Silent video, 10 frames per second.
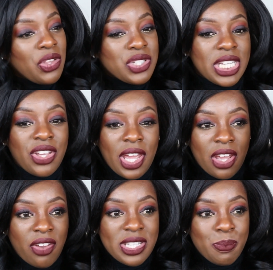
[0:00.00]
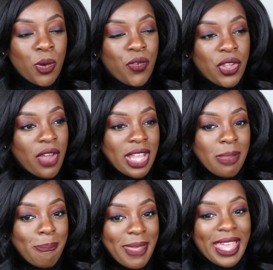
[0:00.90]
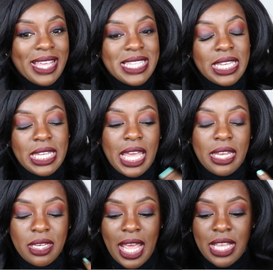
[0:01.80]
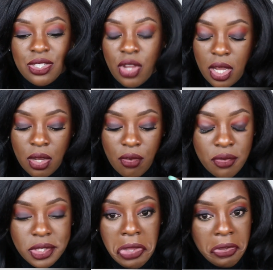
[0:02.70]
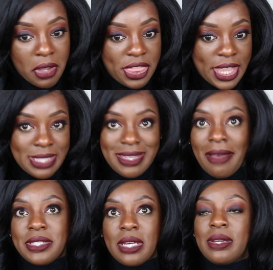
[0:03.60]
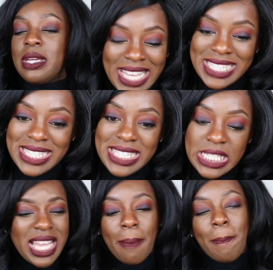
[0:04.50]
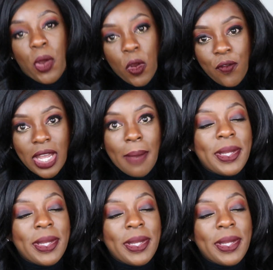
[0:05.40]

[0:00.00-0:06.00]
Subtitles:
Usually your hair is poofier at the base, and then as your hair grows longer, it thins out. So it's not perfect,